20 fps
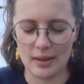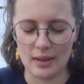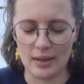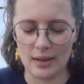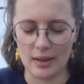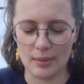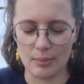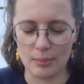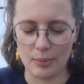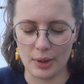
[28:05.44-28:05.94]

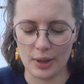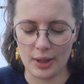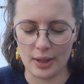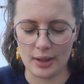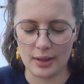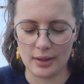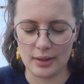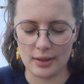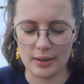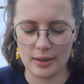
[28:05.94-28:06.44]
um, but
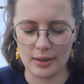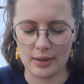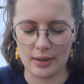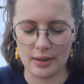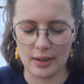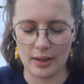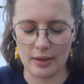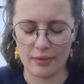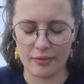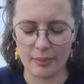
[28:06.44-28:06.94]
I
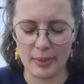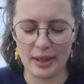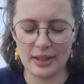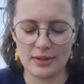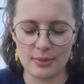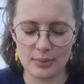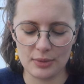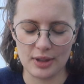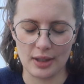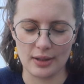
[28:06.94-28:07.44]
uh, have
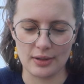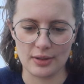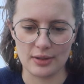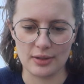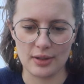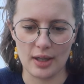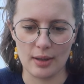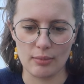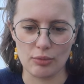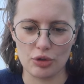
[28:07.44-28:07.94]
made some
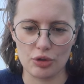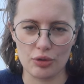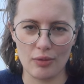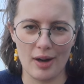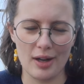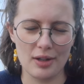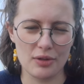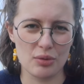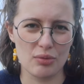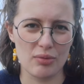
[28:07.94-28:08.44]
changes I'm
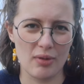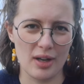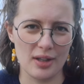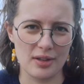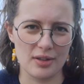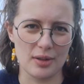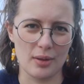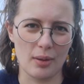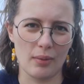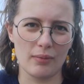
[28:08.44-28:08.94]
trying to
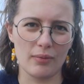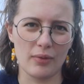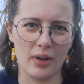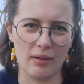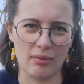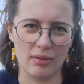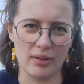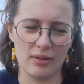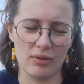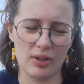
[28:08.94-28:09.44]
write them on
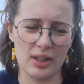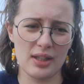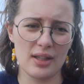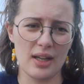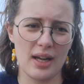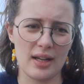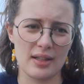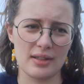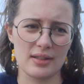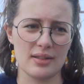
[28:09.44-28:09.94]

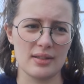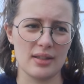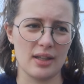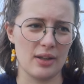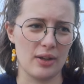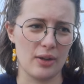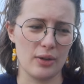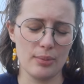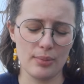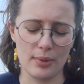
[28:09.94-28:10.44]
Ravelry as they
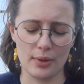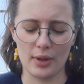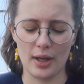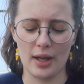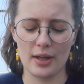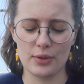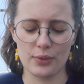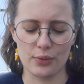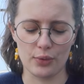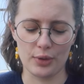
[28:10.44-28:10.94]
go but
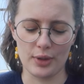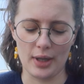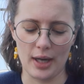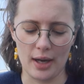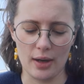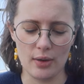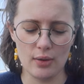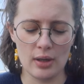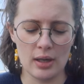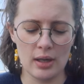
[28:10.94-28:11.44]
as for
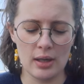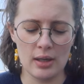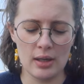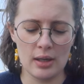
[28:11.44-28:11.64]
now